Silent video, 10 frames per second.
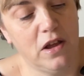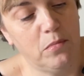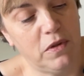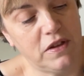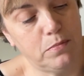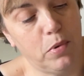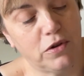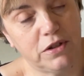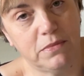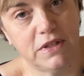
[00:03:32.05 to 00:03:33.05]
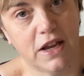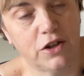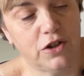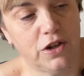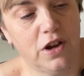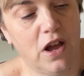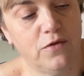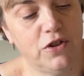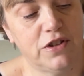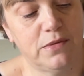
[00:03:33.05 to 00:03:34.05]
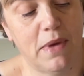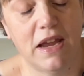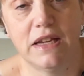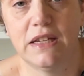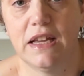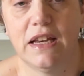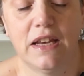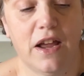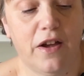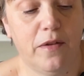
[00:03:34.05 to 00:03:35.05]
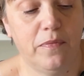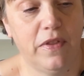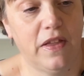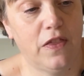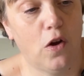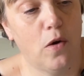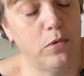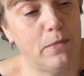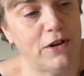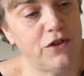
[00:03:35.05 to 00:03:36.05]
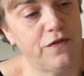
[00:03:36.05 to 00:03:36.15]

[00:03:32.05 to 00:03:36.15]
but this bottom section I've just made in the complementary